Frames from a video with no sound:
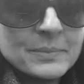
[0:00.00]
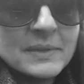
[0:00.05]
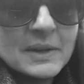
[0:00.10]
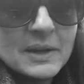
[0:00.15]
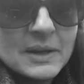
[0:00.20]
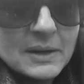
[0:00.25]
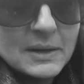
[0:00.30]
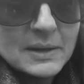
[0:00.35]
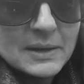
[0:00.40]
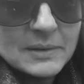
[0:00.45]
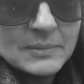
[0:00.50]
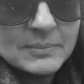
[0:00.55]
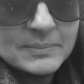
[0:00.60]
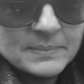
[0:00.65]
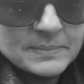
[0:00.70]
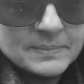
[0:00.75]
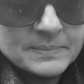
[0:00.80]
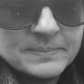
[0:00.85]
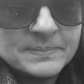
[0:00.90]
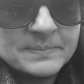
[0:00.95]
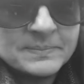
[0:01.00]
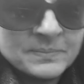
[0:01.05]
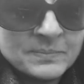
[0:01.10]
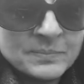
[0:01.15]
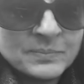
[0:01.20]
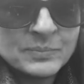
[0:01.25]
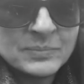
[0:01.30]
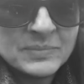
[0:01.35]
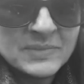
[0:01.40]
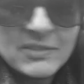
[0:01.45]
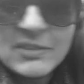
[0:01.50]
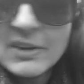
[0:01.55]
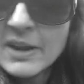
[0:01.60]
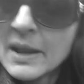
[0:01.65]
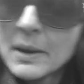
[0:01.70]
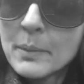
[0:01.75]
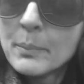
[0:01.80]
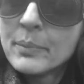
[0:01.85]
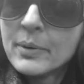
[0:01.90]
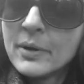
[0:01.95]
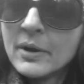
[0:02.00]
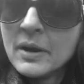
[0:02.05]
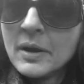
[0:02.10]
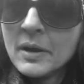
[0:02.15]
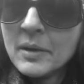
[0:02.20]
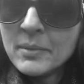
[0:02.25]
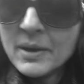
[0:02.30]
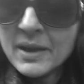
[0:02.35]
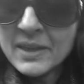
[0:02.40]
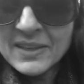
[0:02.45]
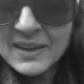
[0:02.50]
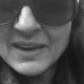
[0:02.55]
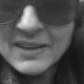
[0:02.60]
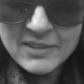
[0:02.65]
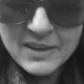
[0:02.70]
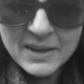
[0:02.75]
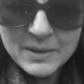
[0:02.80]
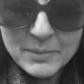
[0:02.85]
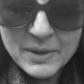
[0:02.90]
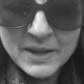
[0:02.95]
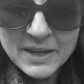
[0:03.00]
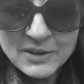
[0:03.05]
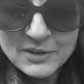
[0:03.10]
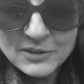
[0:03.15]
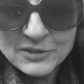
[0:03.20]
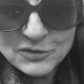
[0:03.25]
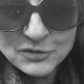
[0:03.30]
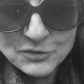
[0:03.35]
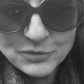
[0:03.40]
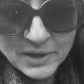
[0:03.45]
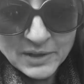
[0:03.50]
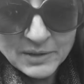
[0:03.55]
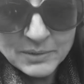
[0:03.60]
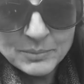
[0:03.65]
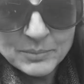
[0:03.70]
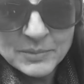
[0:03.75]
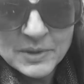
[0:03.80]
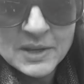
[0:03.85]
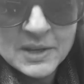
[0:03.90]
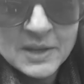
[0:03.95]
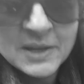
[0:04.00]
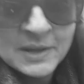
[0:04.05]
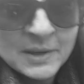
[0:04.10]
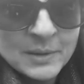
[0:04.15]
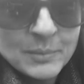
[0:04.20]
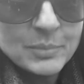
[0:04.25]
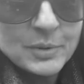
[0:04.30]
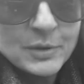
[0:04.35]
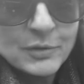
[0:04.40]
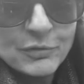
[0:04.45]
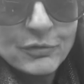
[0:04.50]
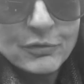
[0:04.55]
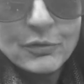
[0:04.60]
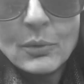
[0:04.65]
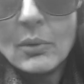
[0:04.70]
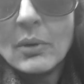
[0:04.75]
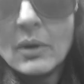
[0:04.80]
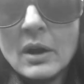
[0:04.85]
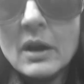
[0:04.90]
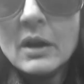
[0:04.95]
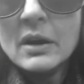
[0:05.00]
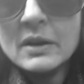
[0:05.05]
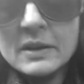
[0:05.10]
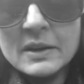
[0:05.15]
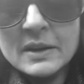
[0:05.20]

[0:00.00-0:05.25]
Never had a perm. I think I've had my hair straightened before,